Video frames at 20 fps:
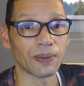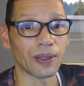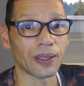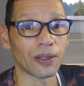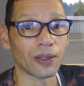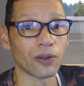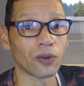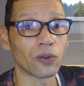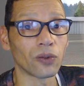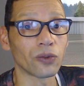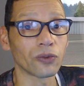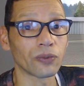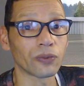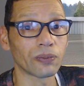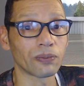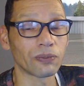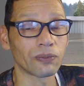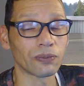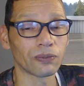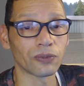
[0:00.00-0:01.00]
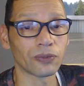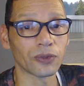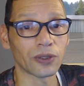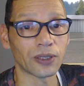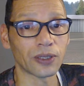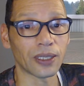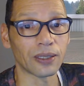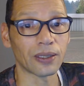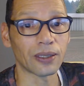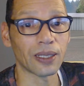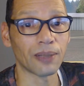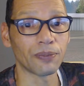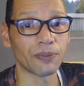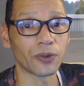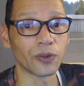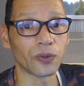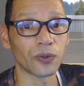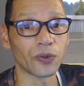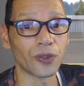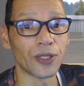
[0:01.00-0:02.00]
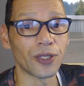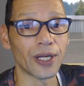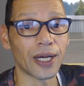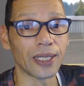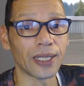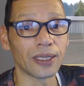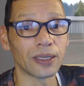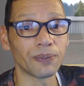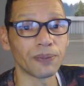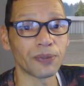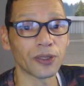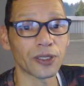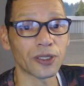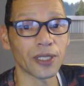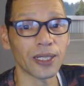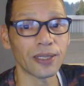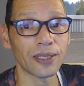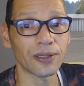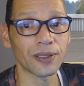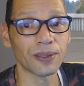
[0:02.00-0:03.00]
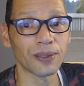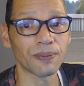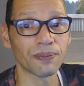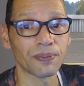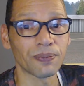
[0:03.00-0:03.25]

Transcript: And I'll set them to 90%.